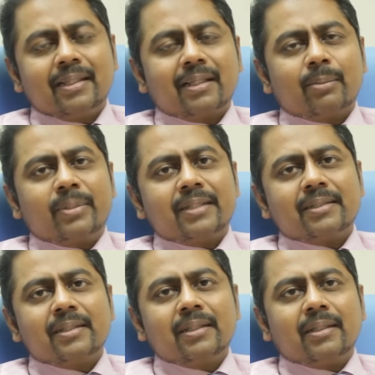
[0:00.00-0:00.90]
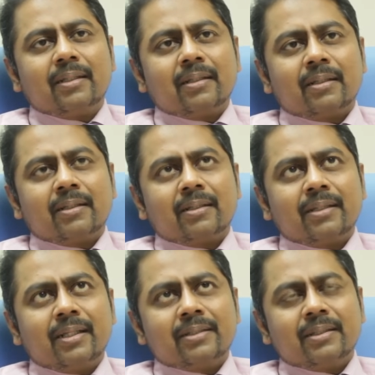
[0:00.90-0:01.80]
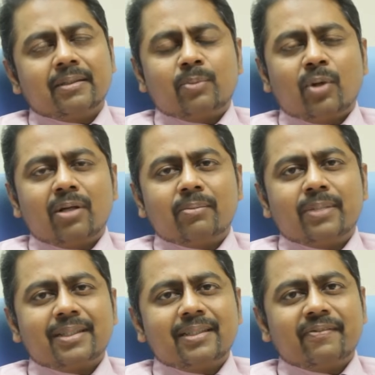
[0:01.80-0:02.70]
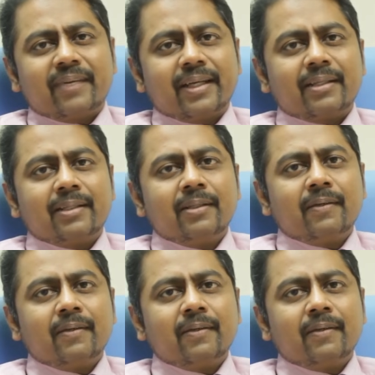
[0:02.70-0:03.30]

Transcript: That means uh, there is a small birth defect